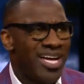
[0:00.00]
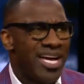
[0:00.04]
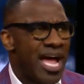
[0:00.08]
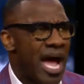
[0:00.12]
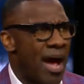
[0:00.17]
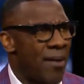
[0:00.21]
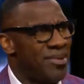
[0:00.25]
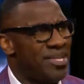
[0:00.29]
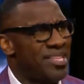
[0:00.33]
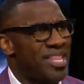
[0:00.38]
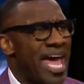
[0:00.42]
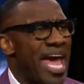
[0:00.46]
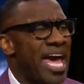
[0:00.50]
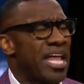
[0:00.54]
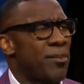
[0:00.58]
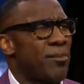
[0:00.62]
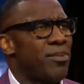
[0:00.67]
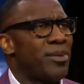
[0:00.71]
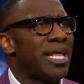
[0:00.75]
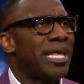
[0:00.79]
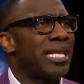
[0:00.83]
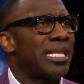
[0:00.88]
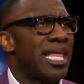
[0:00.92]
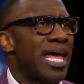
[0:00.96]
I mean, they had a
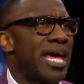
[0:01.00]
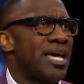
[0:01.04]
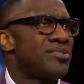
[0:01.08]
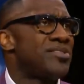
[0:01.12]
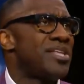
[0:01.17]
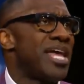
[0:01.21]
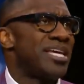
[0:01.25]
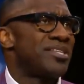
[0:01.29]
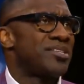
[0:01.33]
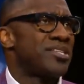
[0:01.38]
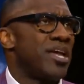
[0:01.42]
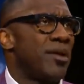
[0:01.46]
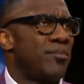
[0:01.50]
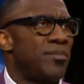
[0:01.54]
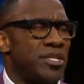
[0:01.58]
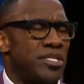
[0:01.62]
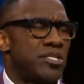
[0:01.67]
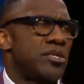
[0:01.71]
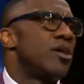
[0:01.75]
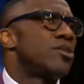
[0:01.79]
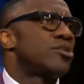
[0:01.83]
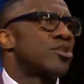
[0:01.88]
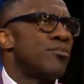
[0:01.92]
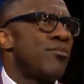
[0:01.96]
play last night, Skip, he
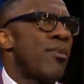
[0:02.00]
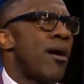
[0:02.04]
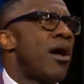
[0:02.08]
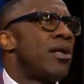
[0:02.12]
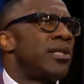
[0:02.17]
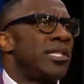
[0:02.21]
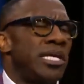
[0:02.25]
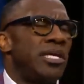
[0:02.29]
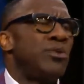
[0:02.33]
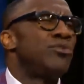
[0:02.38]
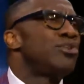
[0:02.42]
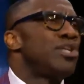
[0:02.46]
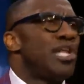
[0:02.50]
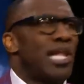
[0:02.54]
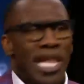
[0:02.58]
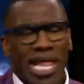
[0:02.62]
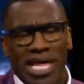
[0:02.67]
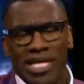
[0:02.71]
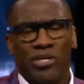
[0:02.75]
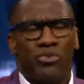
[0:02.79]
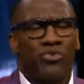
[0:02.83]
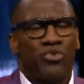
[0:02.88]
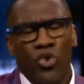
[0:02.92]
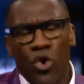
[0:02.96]
tucked the ball, and he looked
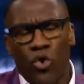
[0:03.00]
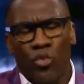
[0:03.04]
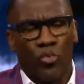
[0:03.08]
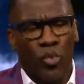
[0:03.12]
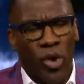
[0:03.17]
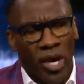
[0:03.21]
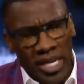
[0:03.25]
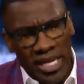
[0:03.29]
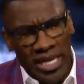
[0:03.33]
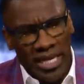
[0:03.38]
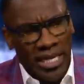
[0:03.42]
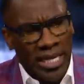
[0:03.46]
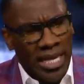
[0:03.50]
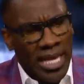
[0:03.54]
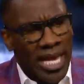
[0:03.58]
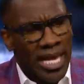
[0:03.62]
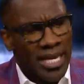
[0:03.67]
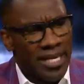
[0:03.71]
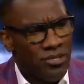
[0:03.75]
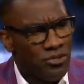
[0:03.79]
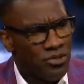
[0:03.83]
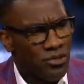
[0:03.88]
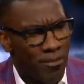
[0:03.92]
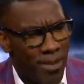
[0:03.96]
like he was going to run it, and
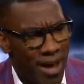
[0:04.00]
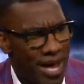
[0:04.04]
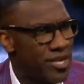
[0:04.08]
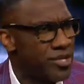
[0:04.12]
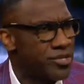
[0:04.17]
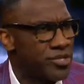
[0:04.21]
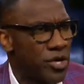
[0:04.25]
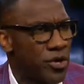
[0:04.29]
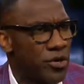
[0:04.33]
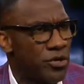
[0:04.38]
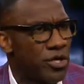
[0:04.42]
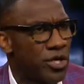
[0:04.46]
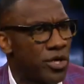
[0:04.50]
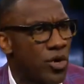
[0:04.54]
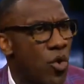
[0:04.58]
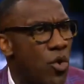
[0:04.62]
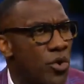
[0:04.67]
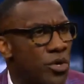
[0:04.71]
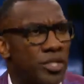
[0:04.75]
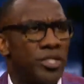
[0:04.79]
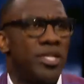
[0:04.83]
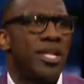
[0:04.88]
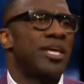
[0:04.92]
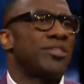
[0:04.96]
he was about to turn the
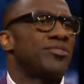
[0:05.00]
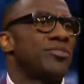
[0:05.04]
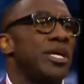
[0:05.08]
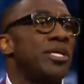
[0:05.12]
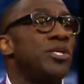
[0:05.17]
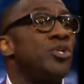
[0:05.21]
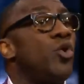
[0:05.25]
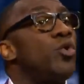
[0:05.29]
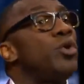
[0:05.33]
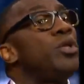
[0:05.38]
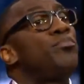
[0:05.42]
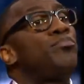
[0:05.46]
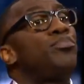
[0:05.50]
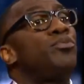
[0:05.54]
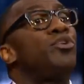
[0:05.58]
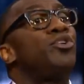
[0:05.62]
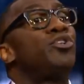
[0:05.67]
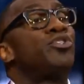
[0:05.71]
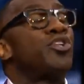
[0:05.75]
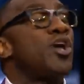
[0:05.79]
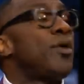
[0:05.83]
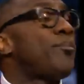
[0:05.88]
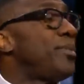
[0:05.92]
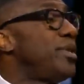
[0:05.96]
corner. The next thing you know, he
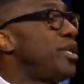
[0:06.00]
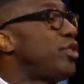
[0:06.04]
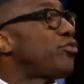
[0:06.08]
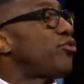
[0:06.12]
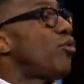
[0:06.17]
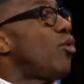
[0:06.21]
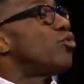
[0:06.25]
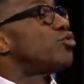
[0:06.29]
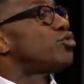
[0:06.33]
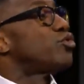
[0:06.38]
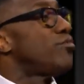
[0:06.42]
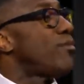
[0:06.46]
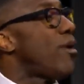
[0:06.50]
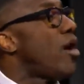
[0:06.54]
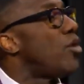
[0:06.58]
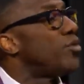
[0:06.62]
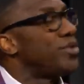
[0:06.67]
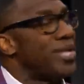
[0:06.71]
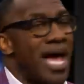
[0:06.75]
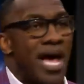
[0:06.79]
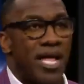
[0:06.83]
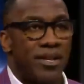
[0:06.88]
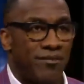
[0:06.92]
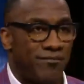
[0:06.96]
pulls up and he throws the ball
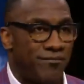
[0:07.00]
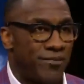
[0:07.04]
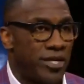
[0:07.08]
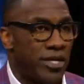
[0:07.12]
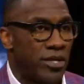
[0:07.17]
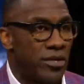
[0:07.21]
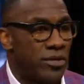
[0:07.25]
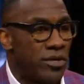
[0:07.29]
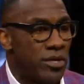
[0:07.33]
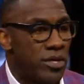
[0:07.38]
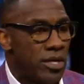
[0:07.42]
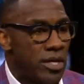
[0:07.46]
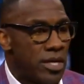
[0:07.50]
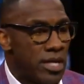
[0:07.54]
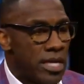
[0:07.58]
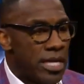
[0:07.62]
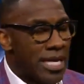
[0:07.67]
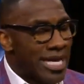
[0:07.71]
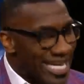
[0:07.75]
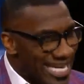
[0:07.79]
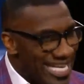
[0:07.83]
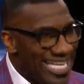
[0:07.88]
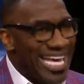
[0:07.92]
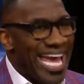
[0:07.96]
down the field.
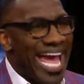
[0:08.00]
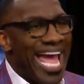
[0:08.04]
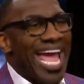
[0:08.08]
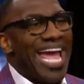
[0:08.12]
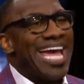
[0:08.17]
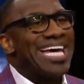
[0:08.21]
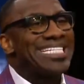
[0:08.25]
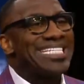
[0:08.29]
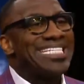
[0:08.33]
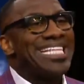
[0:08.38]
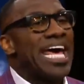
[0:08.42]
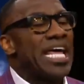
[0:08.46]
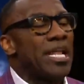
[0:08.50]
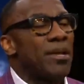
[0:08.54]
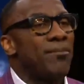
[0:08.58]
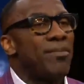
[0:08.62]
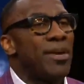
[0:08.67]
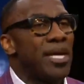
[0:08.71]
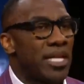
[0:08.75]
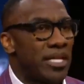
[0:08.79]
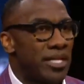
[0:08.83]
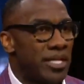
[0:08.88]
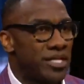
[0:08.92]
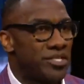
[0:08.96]
He has that
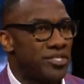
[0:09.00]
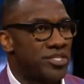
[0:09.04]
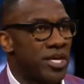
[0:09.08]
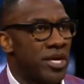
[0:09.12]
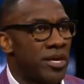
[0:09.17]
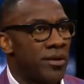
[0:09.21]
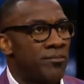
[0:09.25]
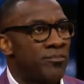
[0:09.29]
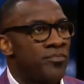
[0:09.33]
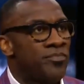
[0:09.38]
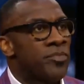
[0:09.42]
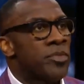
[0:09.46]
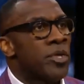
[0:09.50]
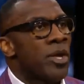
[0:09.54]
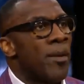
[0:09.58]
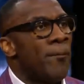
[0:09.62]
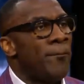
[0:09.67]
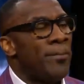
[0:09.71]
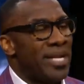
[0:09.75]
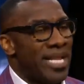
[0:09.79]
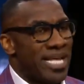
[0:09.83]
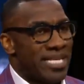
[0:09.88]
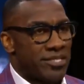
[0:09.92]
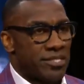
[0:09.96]
ability, Skip.
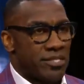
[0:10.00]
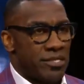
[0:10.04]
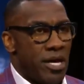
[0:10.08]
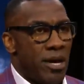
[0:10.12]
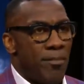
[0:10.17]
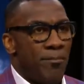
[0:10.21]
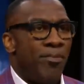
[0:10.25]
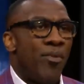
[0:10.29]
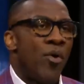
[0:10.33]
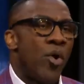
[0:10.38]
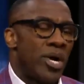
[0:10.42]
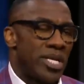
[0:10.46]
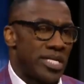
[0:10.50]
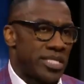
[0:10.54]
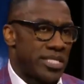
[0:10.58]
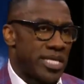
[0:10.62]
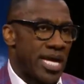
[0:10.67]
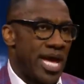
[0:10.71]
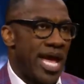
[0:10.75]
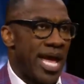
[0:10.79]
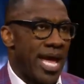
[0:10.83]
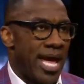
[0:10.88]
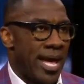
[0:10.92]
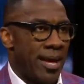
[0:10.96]
But at some point in
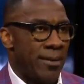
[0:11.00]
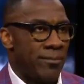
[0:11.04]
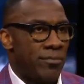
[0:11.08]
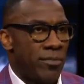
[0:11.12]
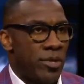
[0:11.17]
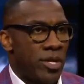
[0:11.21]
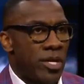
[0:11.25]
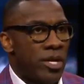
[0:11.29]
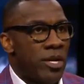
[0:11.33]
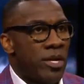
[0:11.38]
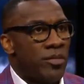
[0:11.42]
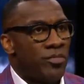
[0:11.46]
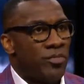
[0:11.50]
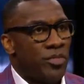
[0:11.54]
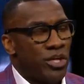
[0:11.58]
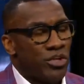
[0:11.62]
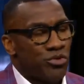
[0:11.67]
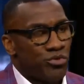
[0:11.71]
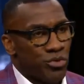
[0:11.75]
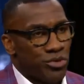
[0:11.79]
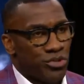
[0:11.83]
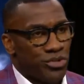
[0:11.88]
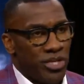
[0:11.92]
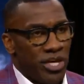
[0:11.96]
time, these
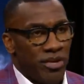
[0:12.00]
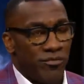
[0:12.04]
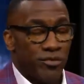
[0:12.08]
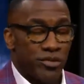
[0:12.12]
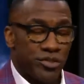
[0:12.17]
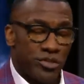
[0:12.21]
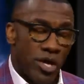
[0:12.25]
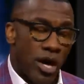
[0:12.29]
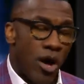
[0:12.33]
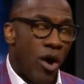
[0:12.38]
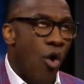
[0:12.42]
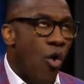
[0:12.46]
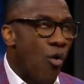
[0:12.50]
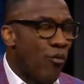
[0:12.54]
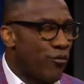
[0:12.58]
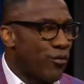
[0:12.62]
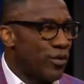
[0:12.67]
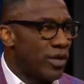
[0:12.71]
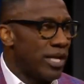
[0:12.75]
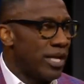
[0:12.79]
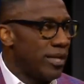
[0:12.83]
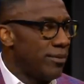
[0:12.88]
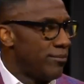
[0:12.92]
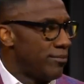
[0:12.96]
receivers,
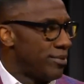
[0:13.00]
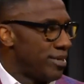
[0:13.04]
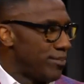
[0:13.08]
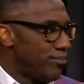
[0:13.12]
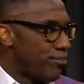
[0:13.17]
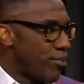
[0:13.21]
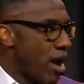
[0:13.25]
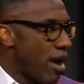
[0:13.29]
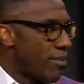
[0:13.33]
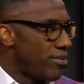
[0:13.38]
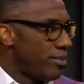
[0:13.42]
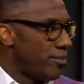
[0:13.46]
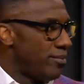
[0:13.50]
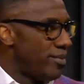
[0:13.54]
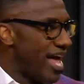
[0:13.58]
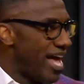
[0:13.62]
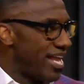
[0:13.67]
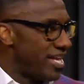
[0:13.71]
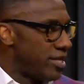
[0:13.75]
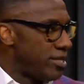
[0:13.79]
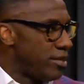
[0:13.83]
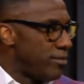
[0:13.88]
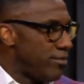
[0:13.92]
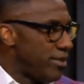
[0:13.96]
hopefully, but probably not
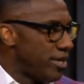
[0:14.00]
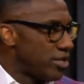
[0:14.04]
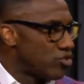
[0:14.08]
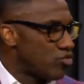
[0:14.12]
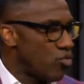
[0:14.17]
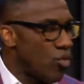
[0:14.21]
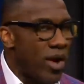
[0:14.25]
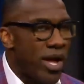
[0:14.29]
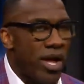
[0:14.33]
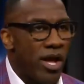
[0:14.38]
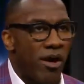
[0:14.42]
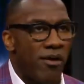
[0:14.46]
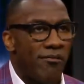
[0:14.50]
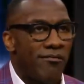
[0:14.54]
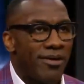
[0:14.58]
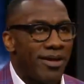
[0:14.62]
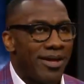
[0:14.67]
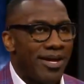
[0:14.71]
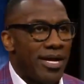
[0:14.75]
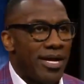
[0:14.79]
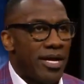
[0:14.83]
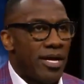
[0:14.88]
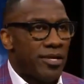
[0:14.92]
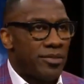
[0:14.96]
in the Big 12,
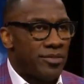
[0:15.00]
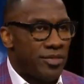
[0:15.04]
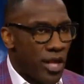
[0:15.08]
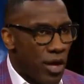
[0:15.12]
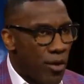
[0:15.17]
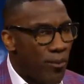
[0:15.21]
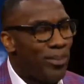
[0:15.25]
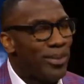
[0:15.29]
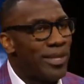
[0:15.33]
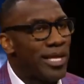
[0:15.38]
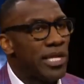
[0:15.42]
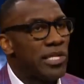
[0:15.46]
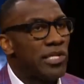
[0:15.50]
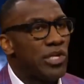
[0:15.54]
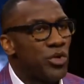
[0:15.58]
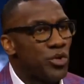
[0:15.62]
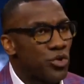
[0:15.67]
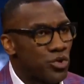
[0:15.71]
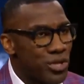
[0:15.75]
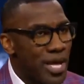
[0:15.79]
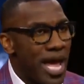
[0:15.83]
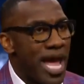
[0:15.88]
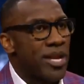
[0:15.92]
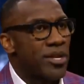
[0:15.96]
they'll play a little
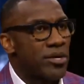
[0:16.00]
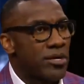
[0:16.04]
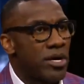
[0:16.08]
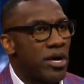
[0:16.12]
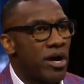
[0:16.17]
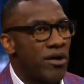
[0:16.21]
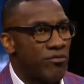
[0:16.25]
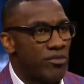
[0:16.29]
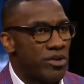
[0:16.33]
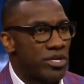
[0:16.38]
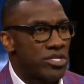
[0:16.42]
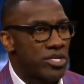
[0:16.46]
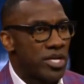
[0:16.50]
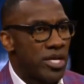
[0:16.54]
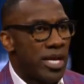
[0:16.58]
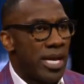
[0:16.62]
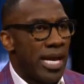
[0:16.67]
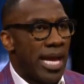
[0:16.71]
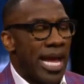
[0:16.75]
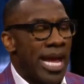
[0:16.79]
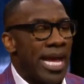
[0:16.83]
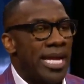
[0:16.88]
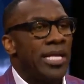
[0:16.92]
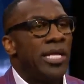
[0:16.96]
tighter coverage,
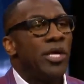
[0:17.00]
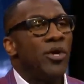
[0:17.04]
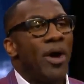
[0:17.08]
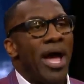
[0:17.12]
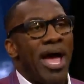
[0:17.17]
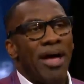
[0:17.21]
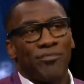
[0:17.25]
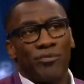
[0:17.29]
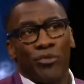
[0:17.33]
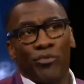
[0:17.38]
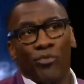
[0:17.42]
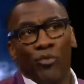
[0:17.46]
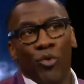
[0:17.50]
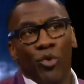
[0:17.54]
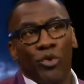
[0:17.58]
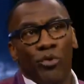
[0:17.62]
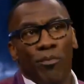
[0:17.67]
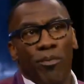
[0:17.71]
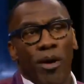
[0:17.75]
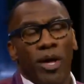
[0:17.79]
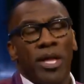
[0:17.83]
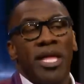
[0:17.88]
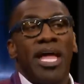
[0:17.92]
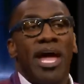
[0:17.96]
and he'll have to throw the
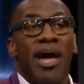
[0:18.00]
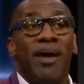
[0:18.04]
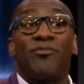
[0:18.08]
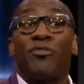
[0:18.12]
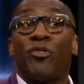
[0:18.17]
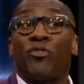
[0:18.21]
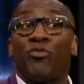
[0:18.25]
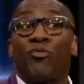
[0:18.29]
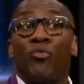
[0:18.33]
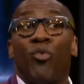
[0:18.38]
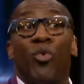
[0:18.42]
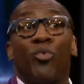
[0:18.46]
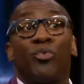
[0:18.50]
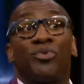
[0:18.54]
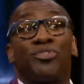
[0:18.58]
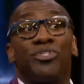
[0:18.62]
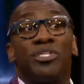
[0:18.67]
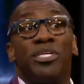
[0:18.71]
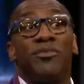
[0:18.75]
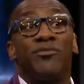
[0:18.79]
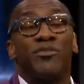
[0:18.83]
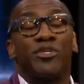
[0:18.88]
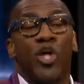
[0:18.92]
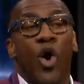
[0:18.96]
ball. He'll have to throw
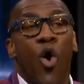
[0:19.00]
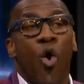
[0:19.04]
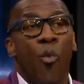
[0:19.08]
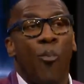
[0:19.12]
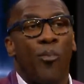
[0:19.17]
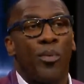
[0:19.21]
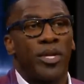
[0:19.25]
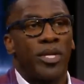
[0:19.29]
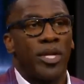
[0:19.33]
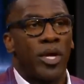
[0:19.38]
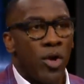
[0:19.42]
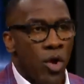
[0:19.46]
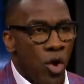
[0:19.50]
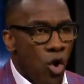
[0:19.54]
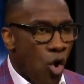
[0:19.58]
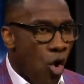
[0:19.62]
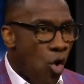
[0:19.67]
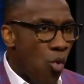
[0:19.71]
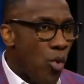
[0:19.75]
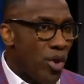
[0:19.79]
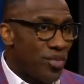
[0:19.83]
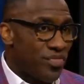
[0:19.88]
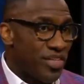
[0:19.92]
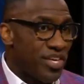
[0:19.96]
receivers open, or
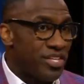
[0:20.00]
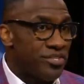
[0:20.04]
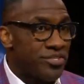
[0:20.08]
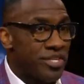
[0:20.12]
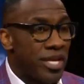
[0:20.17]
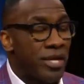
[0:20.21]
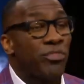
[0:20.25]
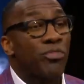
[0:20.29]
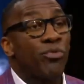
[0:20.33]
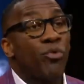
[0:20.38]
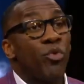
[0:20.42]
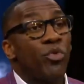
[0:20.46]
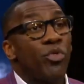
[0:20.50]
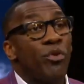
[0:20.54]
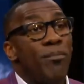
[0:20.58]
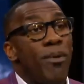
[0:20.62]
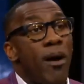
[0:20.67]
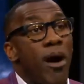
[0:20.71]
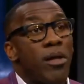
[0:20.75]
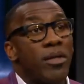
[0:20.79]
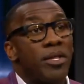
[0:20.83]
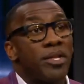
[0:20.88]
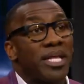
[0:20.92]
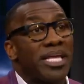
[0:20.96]
what they say, throw the
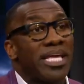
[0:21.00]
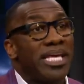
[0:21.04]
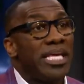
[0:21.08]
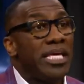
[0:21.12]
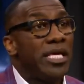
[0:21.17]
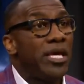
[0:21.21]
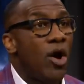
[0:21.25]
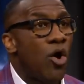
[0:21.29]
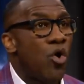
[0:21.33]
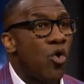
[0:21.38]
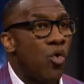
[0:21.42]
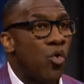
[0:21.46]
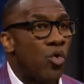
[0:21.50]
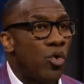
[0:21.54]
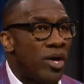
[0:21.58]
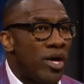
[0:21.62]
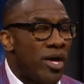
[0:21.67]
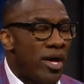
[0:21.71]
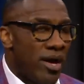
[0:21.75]
ball in the keyhole.